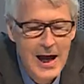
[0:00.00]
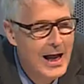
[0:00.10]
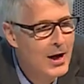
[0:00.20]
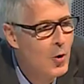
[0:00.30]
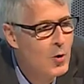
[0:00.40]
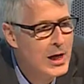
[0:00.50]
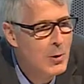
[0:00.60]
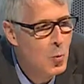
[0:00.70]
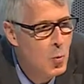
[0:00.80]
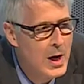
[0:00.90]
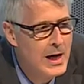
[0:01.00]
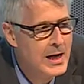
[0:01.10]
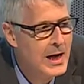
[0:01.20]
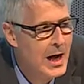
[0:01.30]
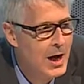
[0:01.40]
and only
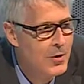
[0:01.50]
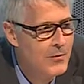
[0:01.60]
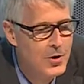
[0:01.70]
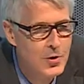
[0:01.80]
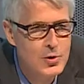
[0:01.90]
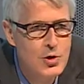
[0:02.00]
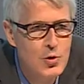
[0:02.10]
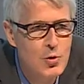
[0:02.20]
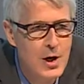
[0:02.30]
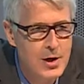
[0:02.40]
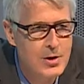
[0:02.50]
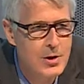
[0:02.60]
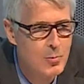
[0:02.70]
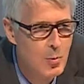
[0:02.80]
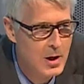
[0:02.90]
one out of those
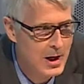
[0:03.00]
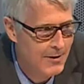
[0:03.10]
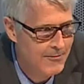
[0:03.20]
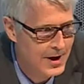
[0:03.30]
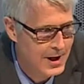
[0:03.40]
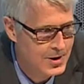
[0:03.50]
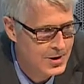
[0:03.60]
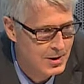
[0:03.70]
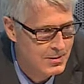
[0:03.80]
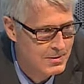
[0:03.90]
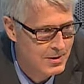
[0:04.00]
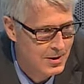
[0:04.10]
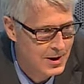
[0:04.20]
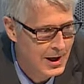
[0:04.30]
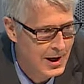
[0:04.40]
200 will have cancer,
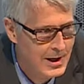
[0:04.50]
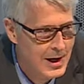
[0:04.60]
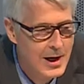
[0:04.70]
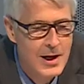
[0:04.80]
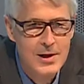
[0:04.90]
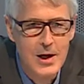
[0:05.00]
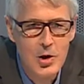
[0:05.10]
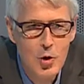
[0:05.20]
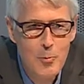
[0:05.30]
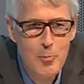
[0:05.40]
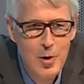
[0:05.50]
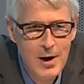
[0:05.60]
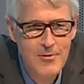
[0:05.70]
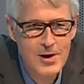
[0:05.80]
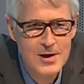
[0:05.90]
okay? The low
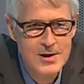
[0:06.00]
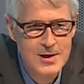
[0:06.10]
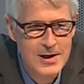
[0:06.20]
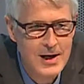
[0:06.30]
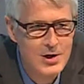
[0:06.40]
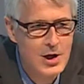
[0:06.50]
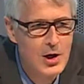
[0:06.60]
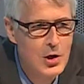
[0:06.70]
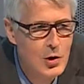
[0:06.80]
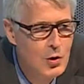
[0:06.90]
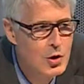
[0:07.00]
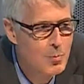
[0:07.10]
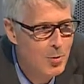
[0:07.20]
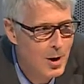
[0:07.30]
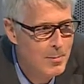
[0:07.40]
prevalence is actually a huge
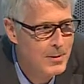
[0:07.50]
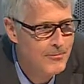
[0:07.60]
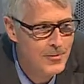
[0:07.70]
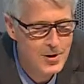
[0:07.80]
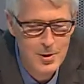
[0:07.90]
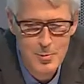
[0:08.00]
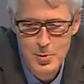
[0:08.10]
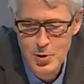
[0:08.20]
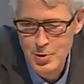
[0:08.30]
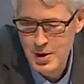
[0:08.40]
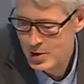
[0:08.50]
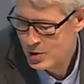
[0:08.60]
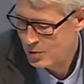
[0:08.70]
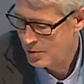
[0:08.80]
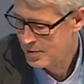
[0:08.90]
problem for the computer, too.